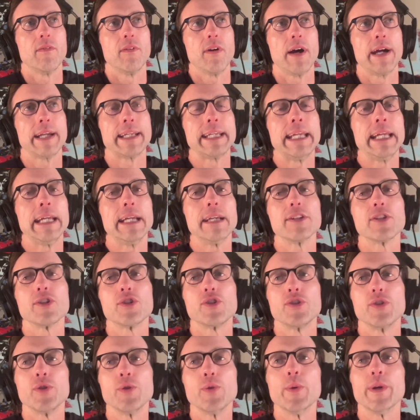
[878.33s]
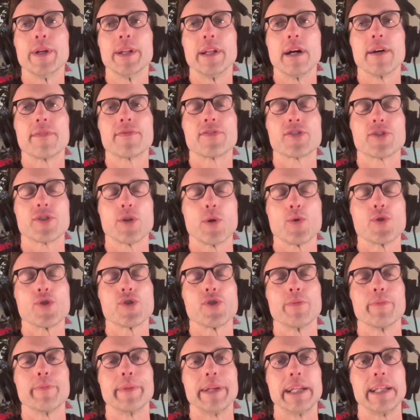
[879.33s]
I can't do enough
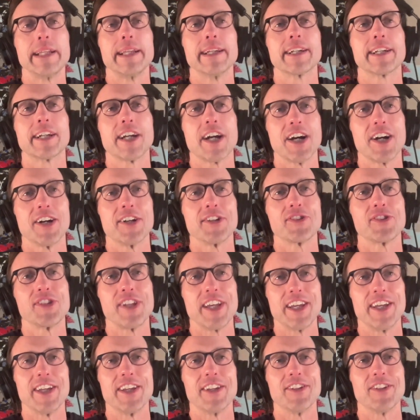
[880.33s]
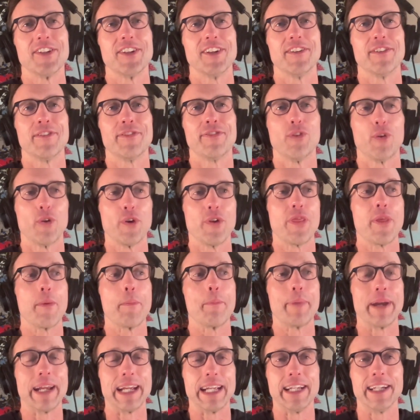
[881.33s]
social media content for the
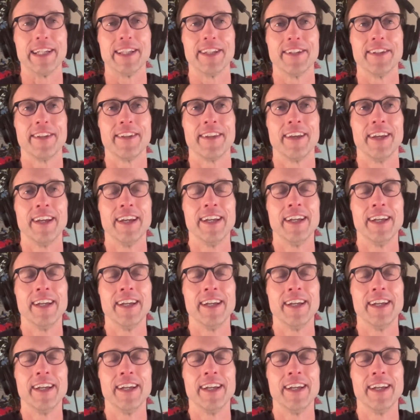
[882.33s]
band